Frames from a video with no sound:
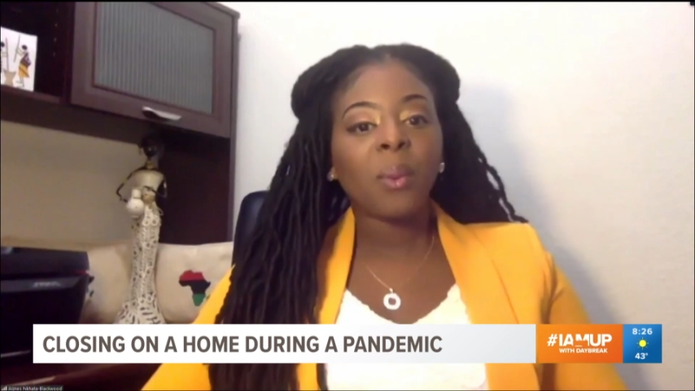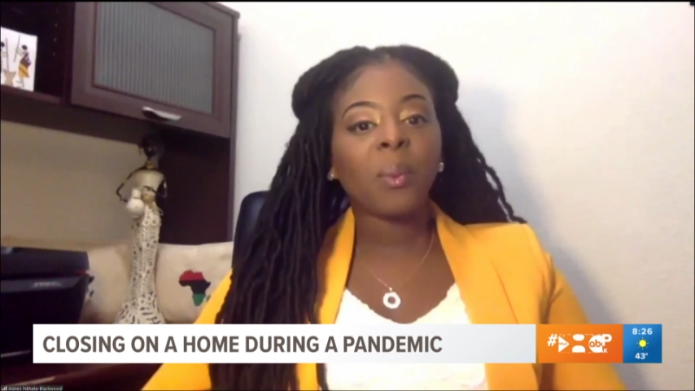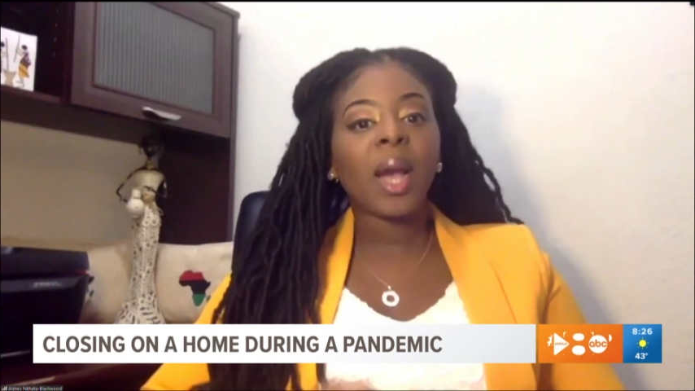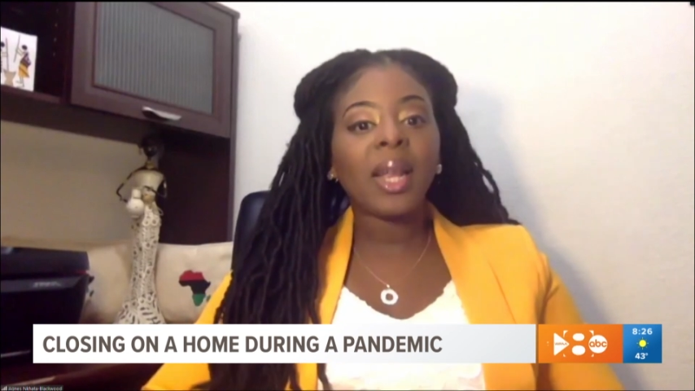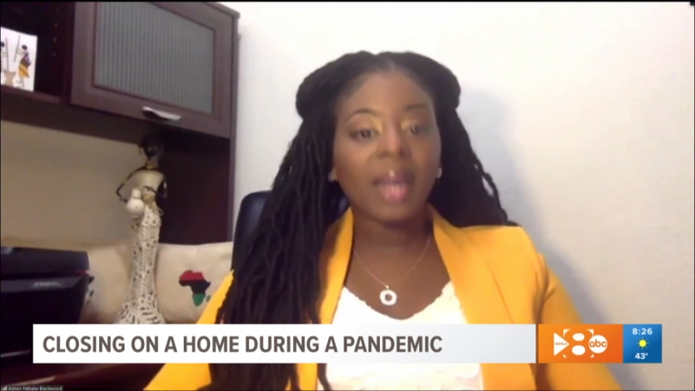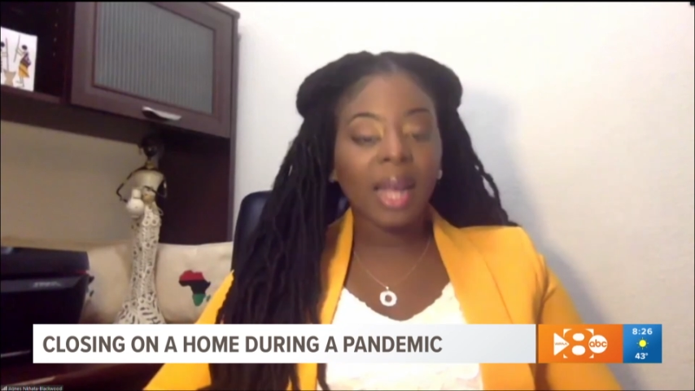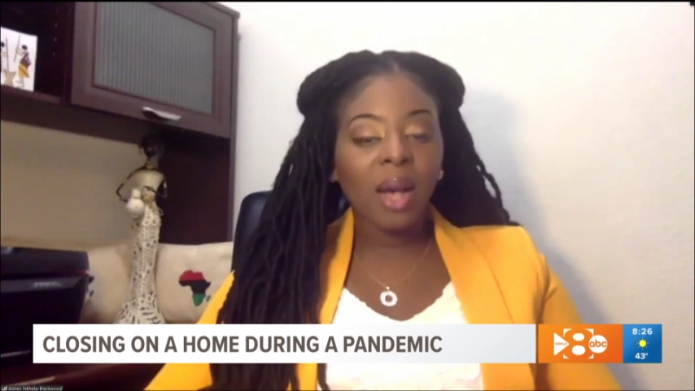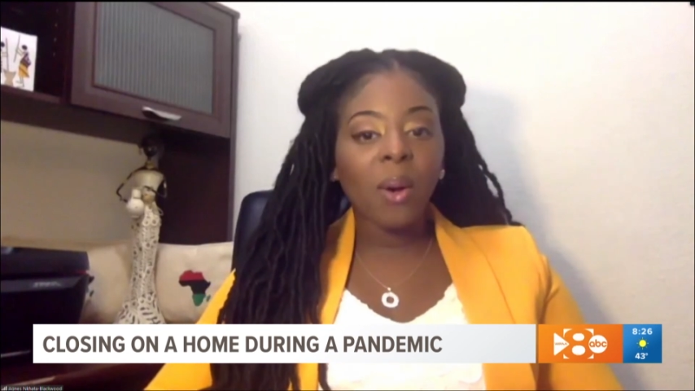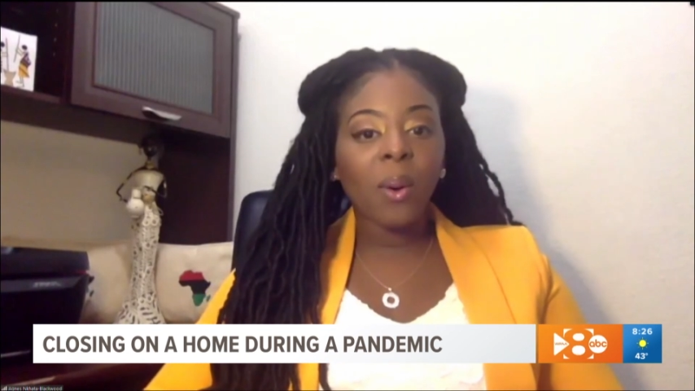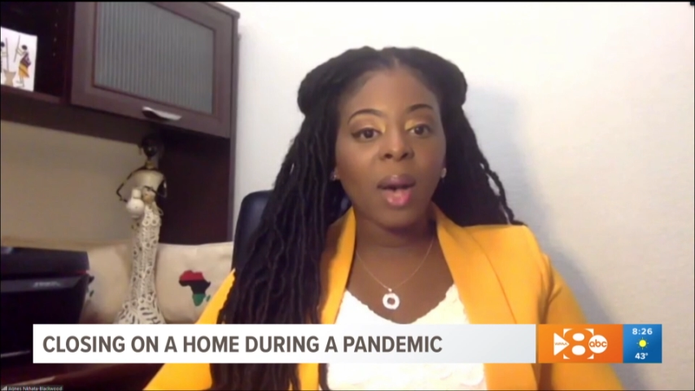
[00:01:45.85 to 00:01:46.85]
Right
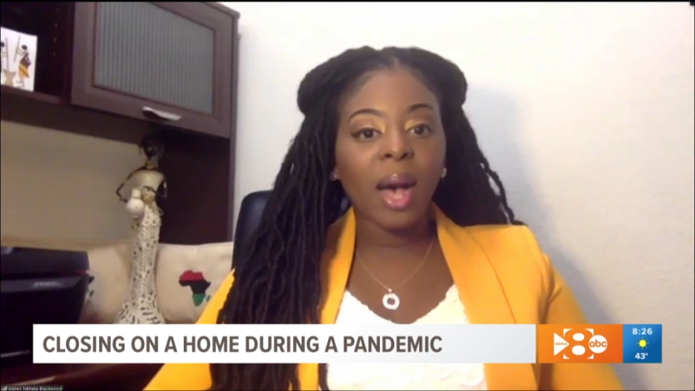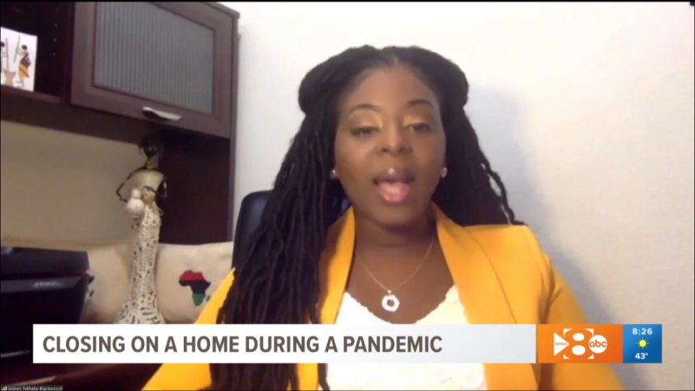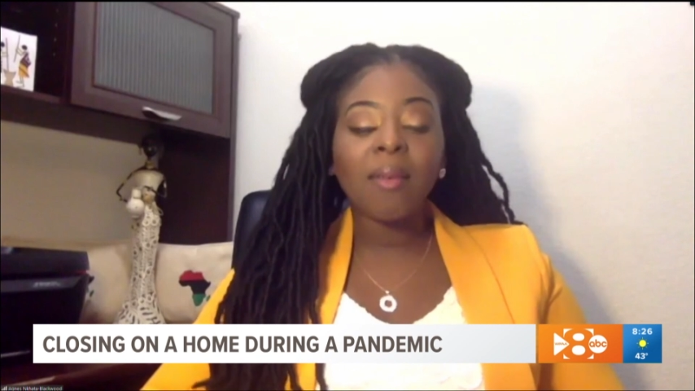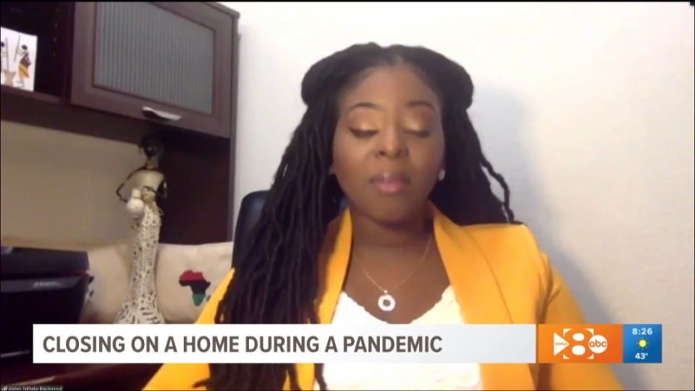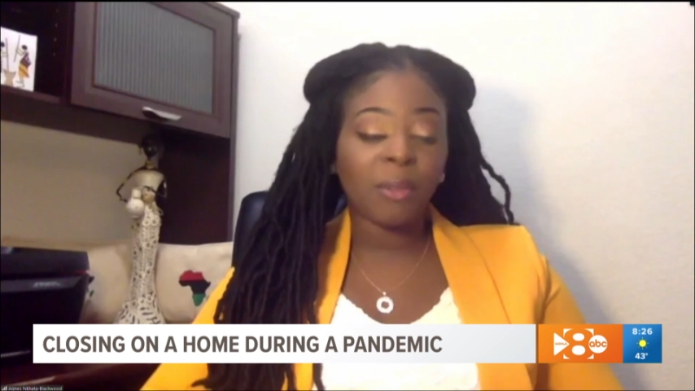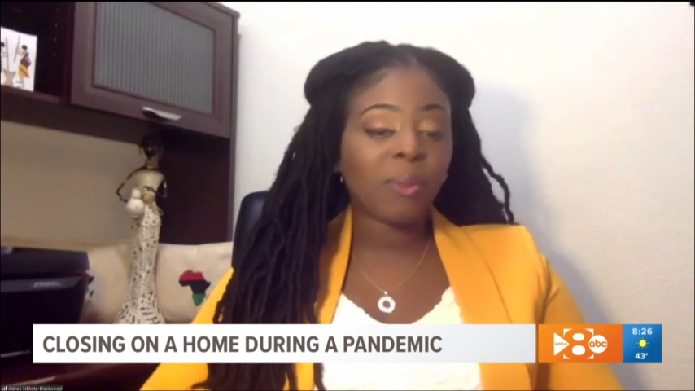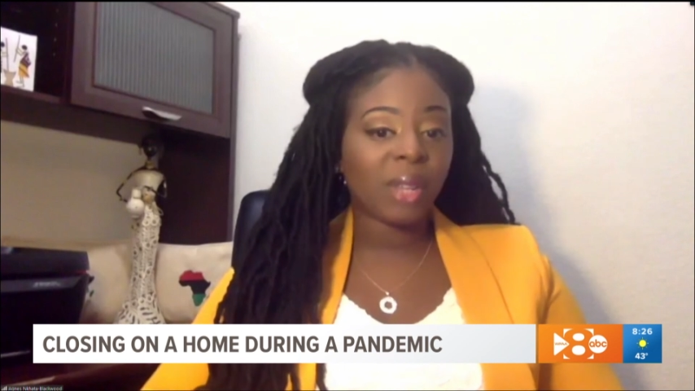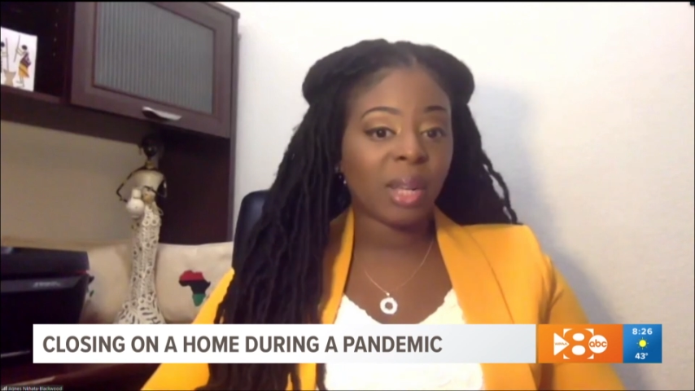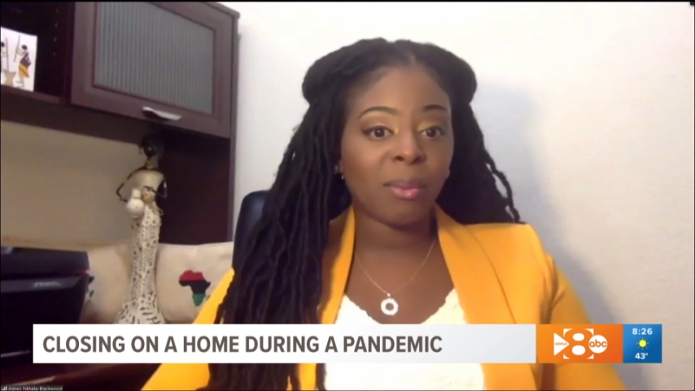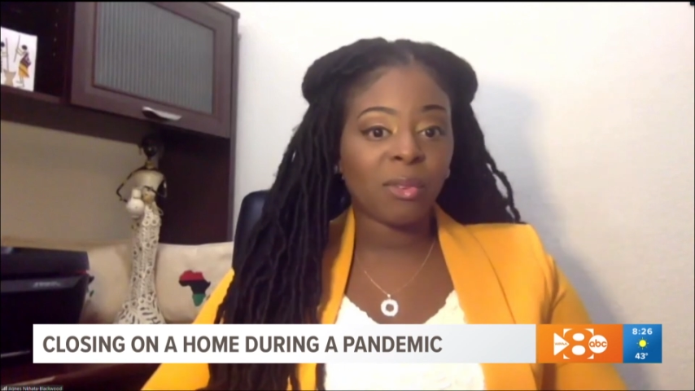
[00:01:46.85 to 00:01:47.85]
now, I have a few
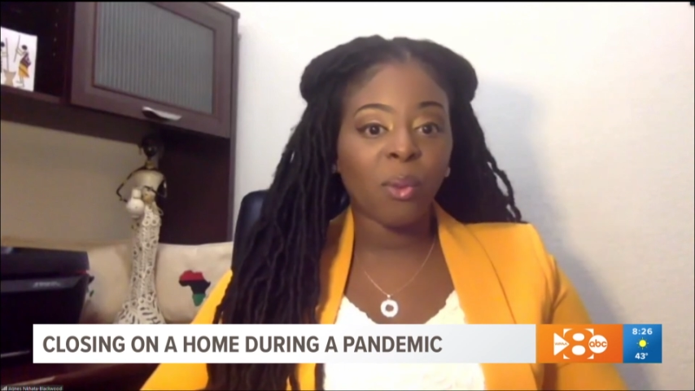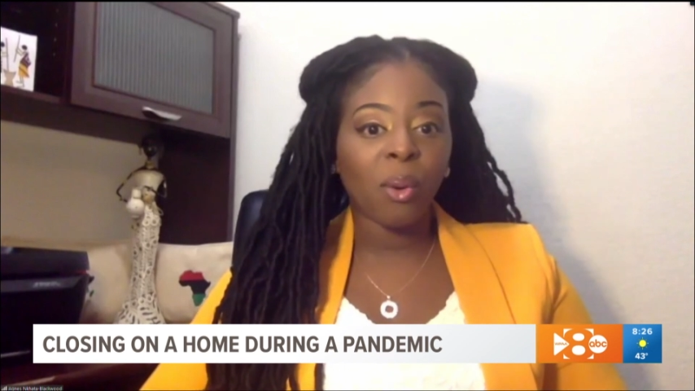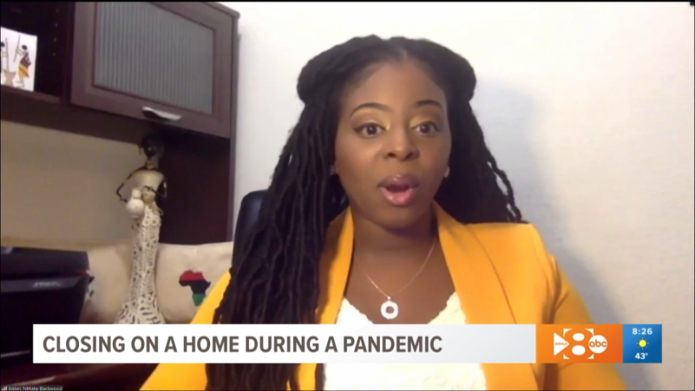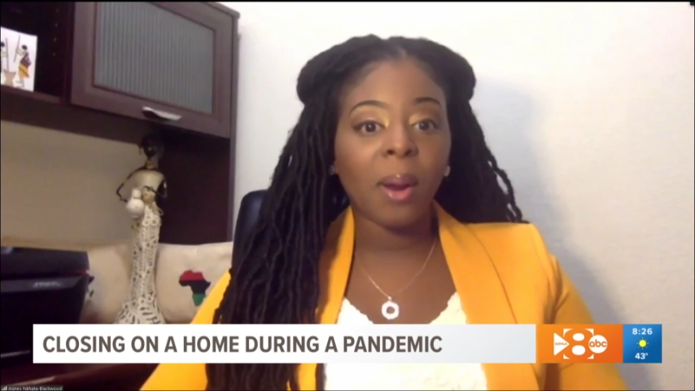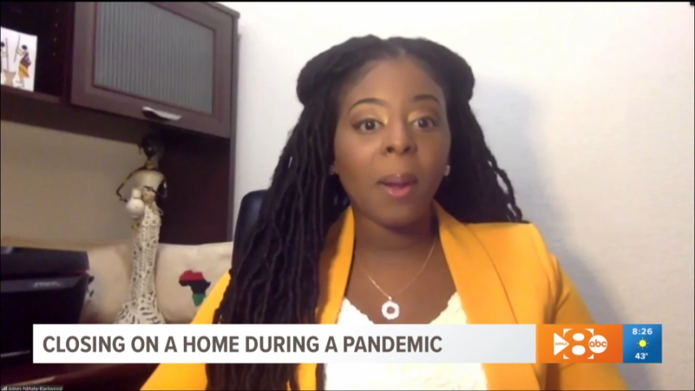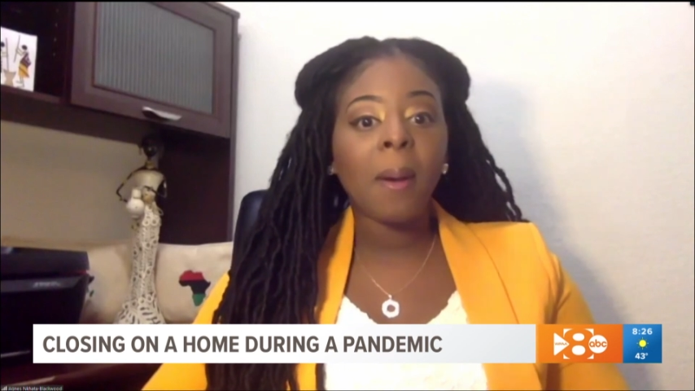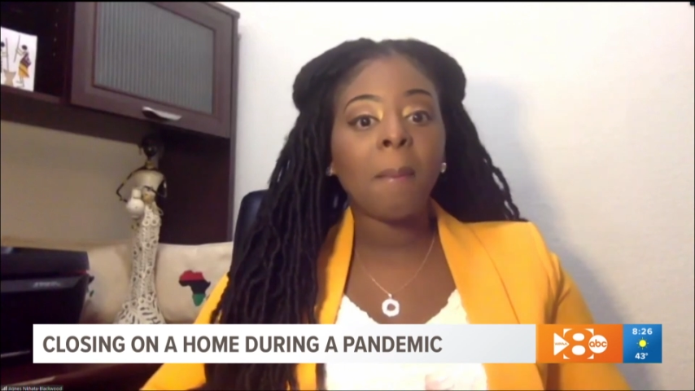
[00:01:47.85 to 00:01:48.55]
tips for